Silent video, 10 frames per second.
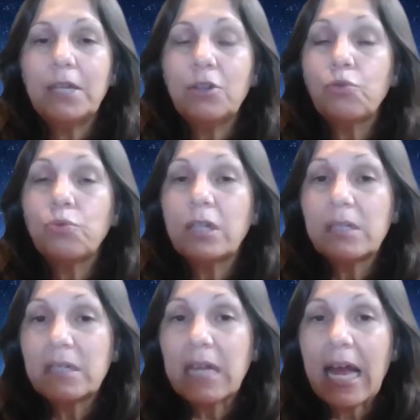be it through
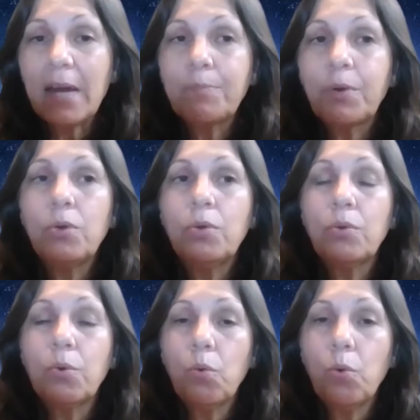the sap
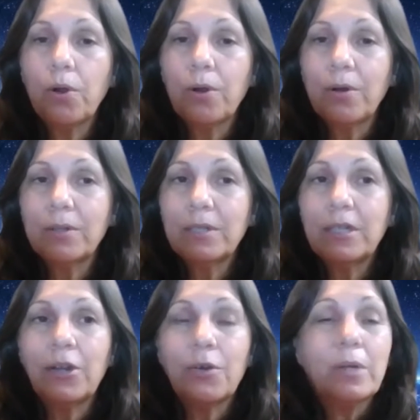or,
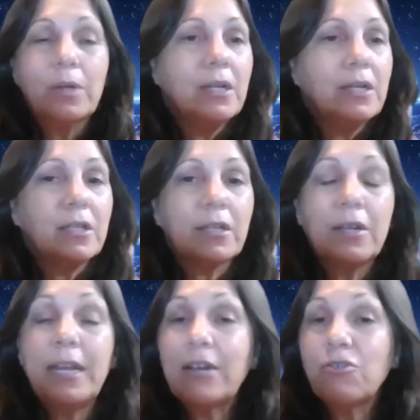you know, the
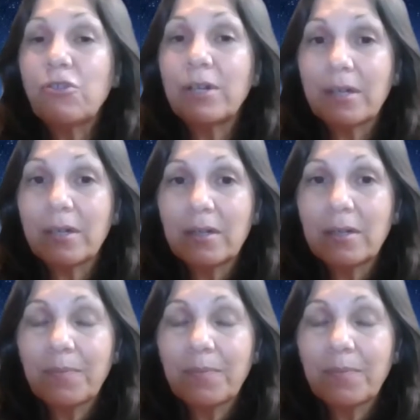connection.